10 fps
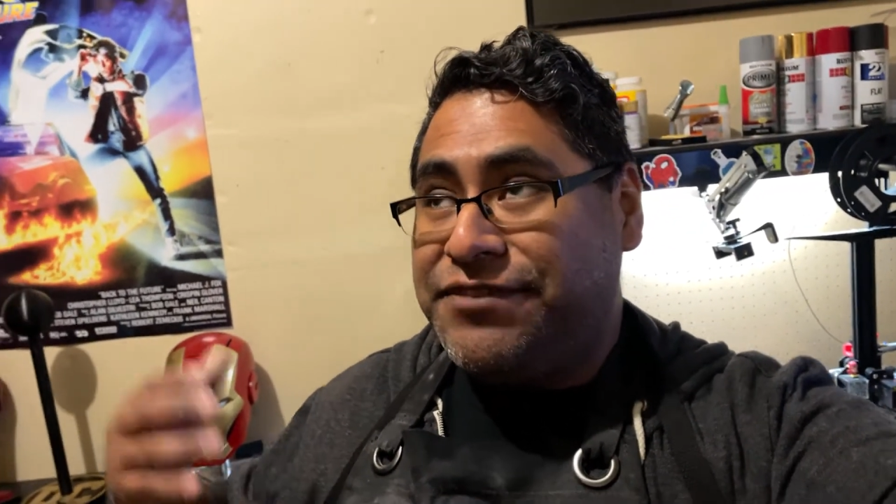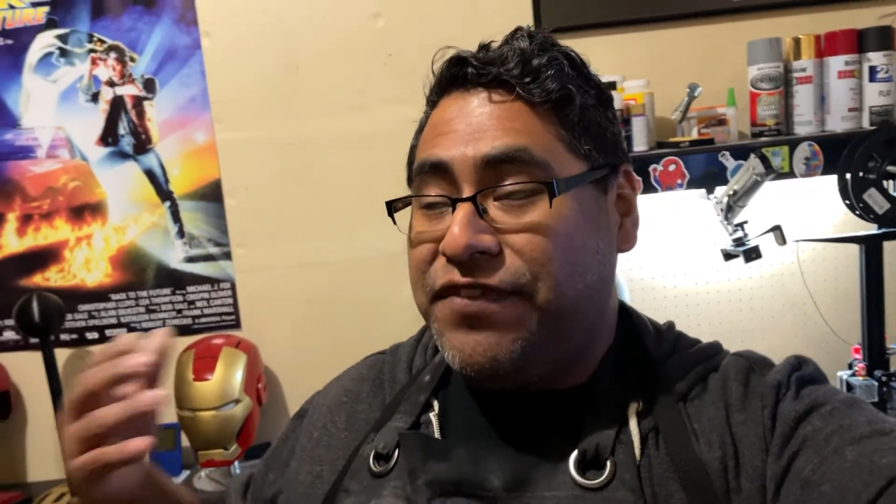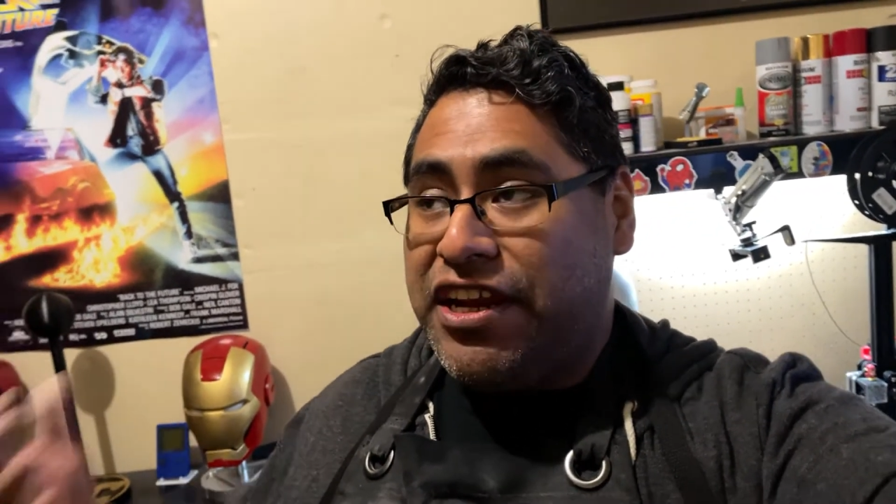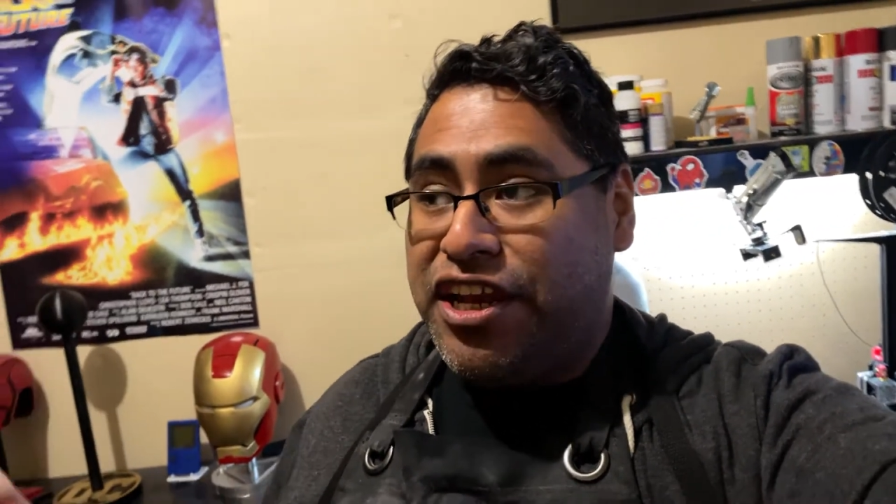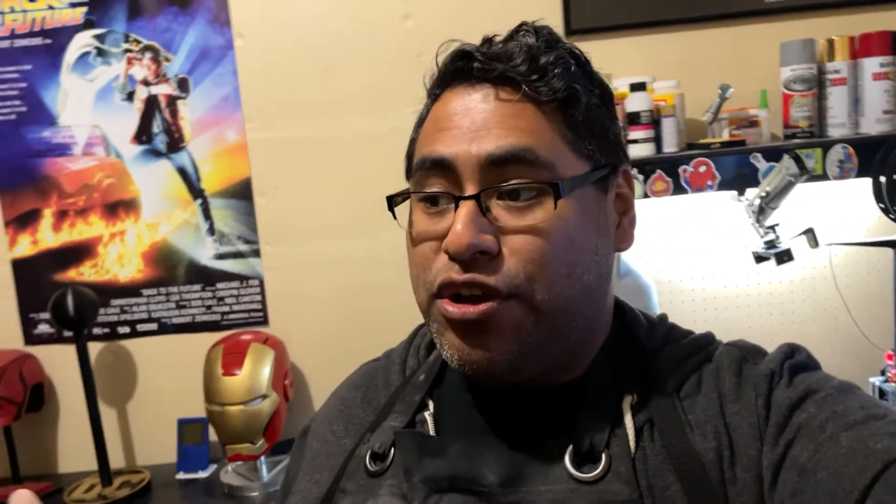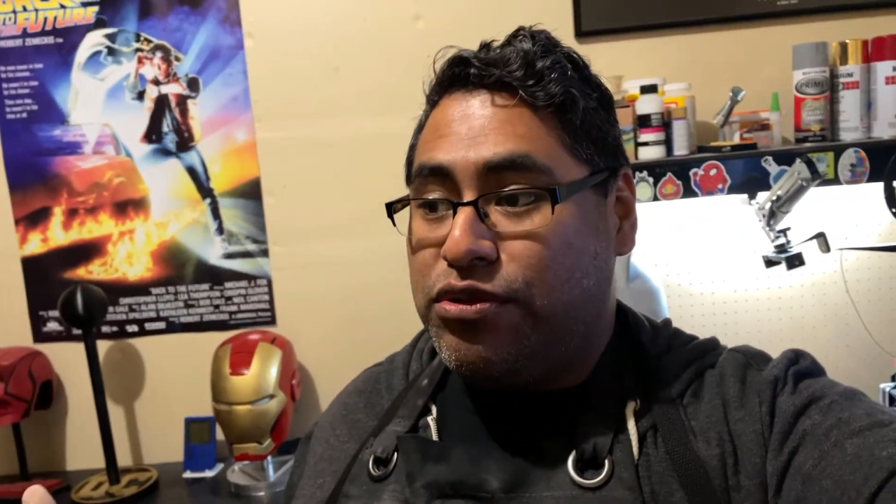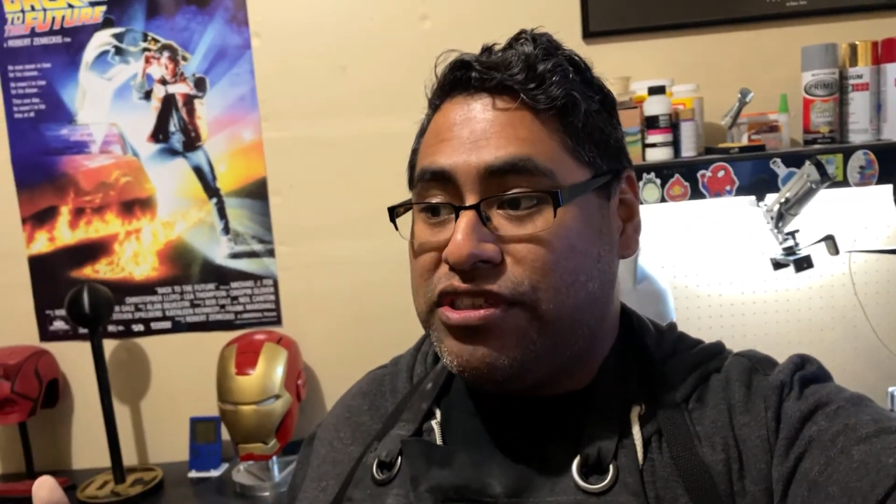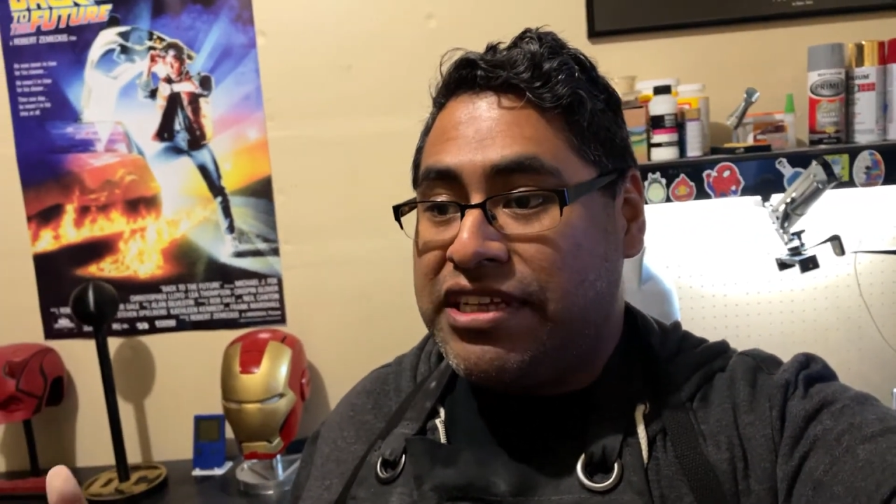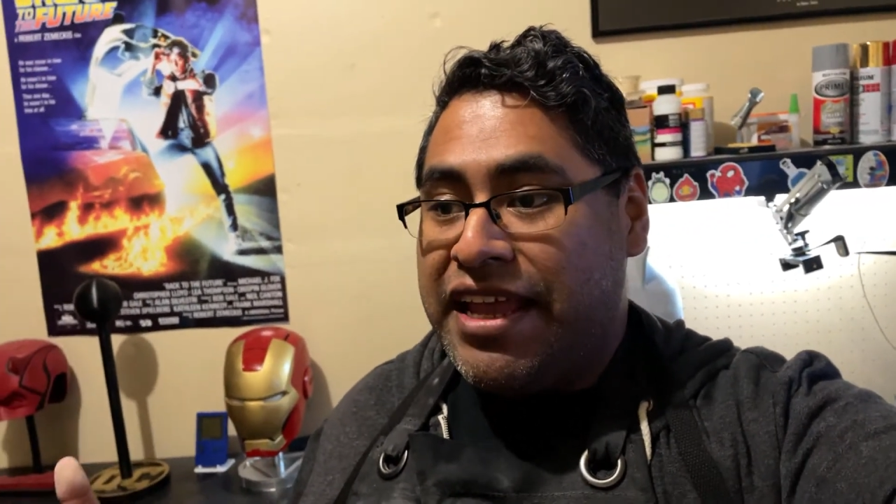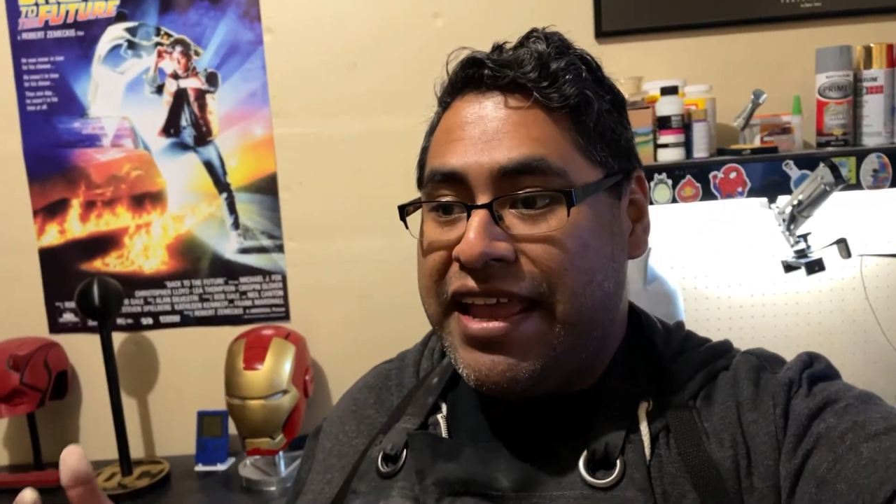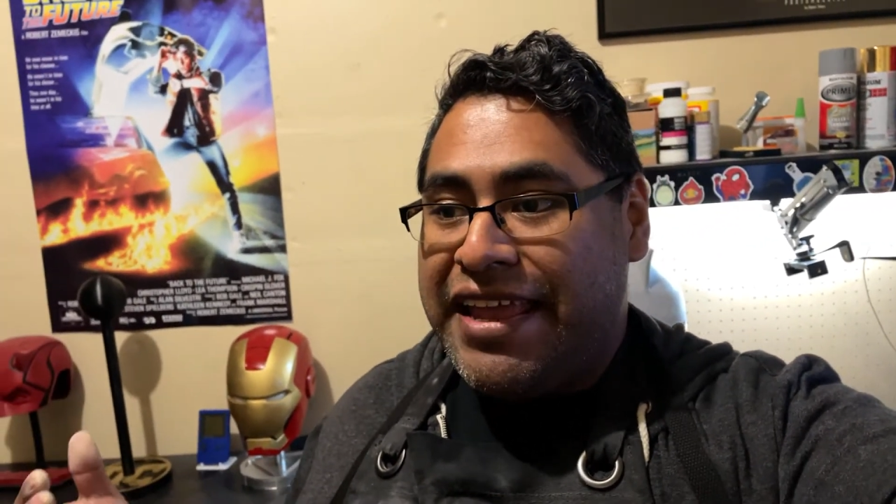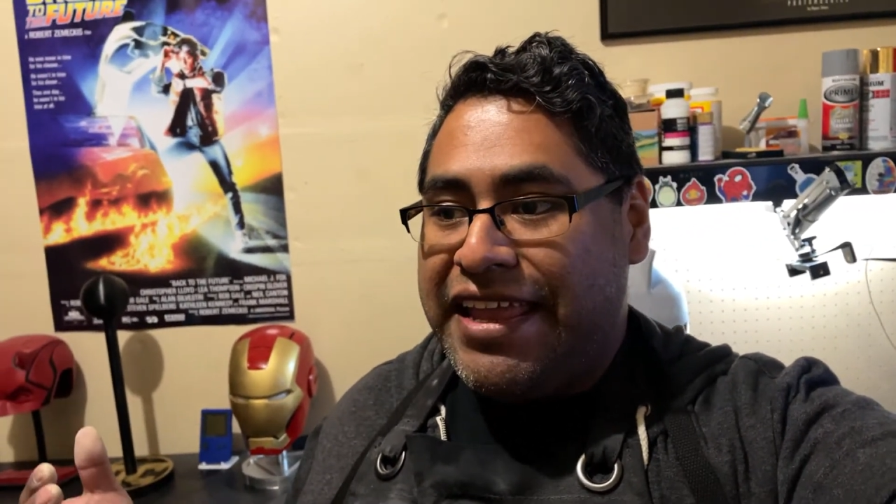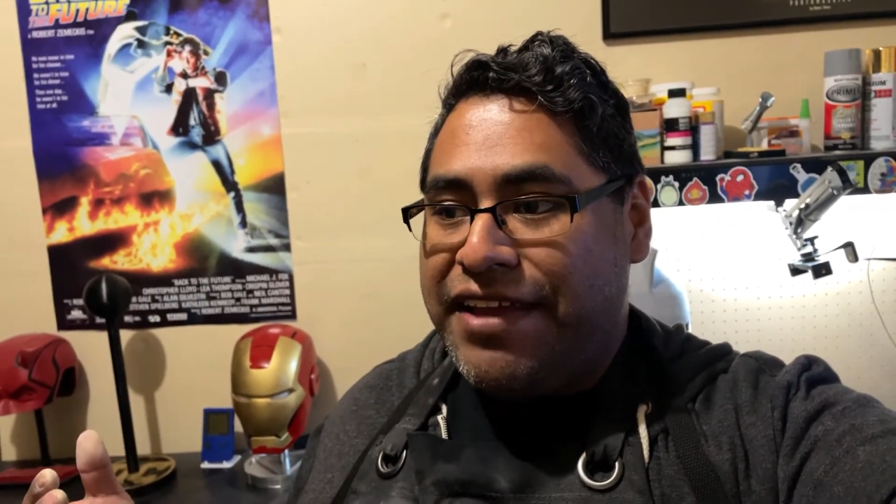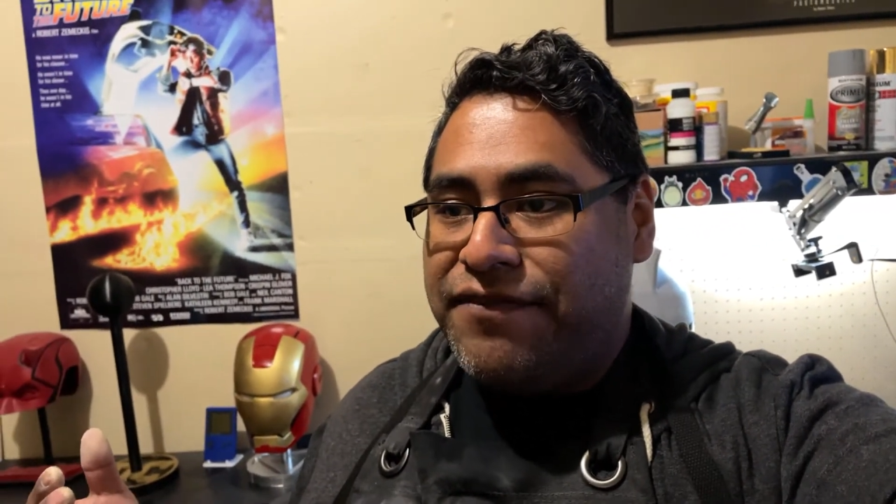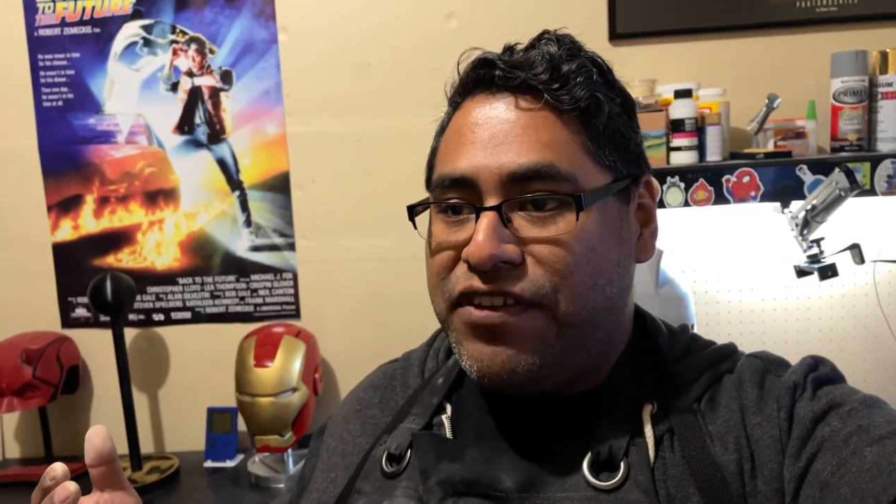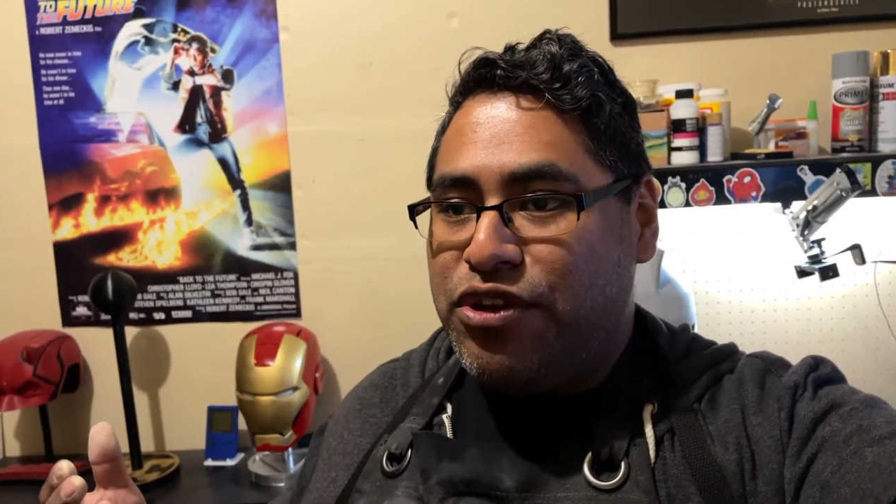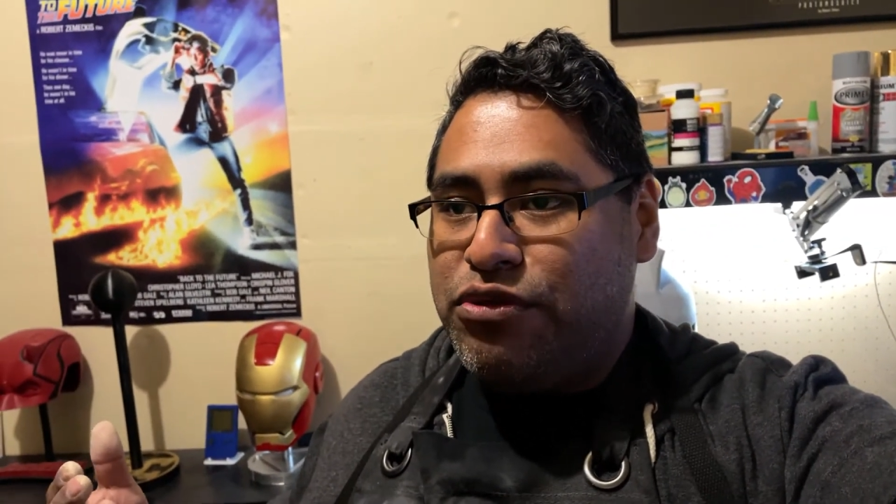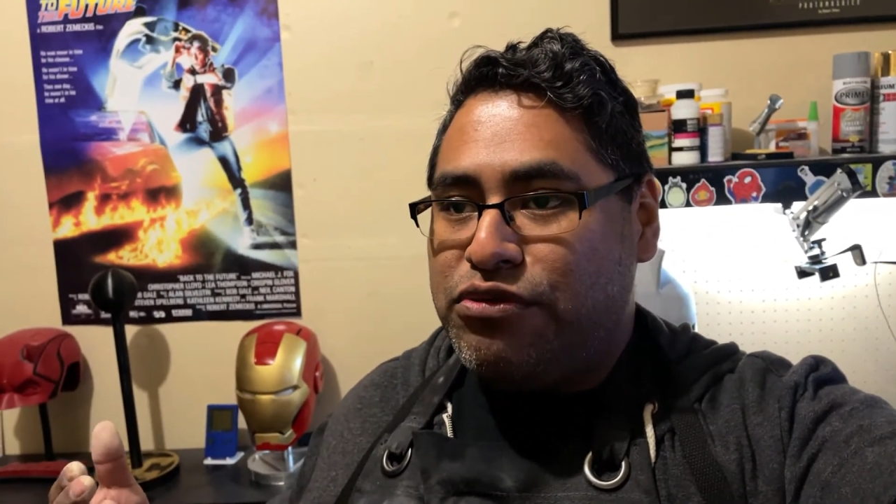videos give you